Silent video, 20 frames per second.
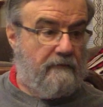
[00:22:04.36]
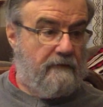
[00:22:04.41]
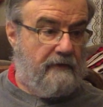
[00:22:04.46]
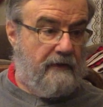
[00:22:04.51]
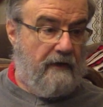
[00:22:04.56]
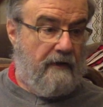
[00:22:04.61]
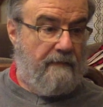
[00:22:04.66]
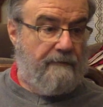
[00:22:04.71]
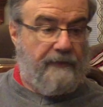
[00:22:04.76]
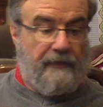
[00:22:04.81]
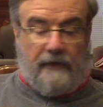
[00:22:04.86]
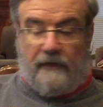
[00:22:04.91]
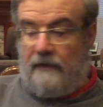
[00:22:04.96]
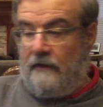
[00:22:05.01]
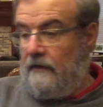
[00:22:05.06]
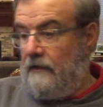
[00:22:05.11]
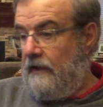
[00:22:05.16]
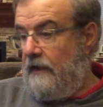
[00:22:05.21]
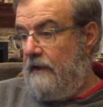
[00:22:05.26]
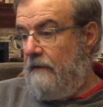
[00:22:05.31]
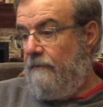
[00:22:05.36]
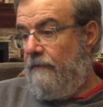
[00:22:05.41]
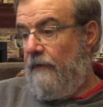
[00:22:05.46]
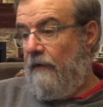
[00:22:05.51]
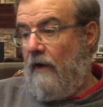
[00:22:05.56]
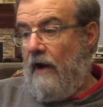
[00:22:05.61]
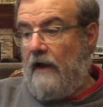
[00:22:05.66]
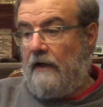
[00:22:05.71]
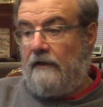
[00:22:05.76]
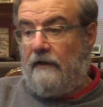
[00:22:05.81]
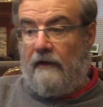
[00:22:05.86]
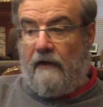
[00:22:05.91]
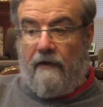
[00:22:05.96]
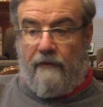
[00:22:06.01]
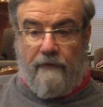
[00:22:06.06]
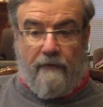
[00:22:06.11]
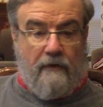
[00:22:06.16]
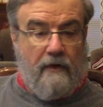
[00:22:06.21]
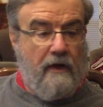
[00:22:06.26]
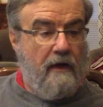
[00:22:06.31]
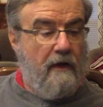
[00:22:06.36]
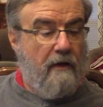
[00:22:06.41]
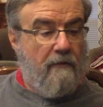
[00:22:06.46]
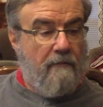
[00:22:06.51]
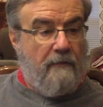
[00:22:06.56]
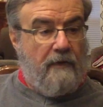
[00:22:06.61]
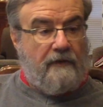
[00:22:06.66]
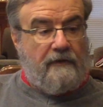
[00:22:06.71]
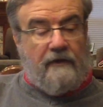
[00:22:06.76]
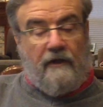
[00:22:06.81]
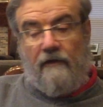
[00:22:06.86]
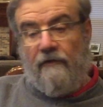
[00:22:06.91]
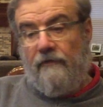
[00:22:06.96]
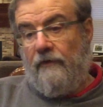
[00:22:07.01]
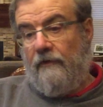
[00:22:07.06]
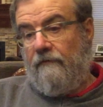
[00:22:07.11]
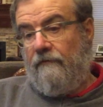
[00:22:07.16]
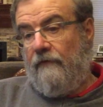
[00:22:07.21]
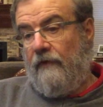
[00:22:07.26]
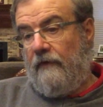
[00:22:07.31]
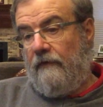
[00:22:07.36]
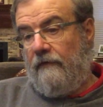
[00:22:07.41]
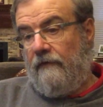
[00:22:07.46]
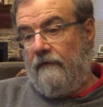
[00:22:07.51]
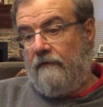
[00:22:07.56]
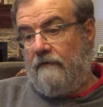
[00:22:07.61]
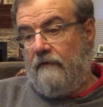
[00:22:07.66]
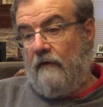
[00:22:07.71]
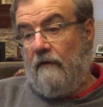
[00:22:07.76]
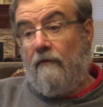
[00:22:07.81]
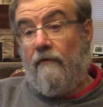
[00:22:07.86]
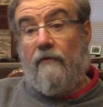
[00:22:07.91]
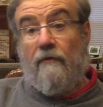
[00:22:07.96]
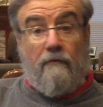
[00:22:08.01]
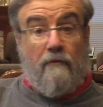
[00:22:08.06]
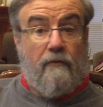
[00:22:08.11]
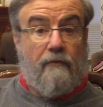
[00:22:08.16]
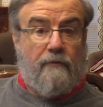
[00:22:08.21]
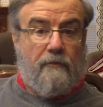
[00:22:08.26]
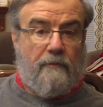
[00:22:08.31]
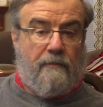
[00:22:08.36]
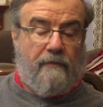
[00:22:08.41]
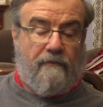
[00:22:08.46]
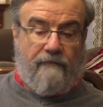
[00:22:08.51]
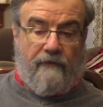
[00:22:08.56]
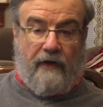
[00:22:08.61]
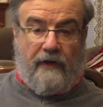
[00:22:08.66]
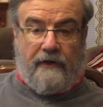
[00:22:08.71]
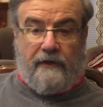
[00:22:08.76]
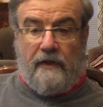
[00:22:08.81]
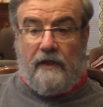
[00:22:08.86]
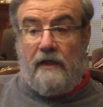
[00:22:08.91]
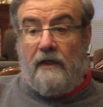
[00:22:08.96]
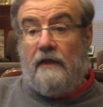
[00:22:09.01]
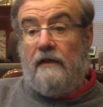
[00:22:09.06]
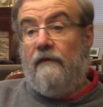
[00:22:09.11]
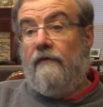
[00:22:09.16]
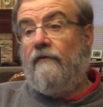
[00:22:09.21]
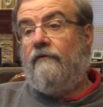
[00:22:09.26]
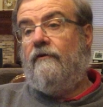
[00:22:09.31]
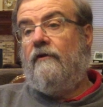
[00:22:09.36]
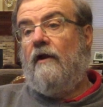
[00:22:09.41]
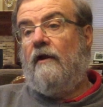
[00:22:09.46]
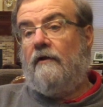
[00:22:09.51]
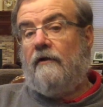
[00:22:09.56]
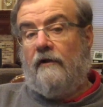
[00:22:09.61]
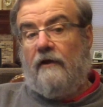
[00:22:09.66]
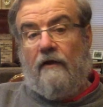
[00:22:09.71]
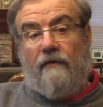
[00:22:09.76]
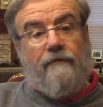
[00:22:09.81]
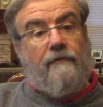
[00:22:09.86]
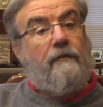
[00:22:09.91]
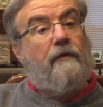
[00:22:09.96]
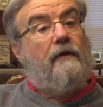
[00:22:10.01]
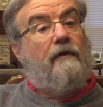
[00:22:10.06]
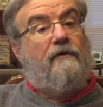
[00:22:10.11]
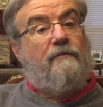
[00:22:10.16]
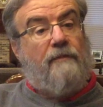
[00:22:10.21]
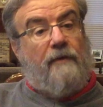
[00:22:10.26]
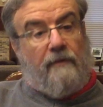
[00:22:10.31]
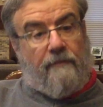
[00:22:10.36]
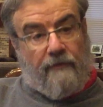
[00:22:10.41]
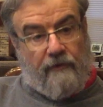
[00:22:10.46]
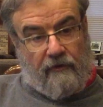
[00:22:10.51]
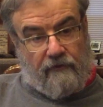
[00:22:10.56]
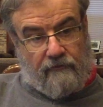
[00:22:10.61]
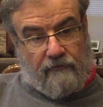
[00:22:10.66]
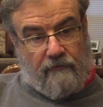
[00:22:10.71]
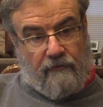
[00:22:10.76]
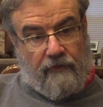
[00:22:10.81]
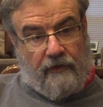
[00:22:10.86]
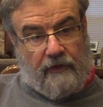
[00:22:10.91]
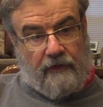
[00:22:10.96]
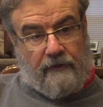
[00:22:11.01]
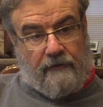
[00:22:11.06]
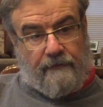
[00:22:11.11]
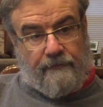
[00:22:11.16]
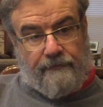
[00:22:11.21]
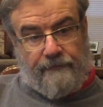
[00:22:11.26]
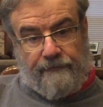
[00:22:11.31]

tell them to keep their act together, maintain their faith, etc. The Lord will provide. This is Dr. Guthrie. It's been a pleasure. Thank you.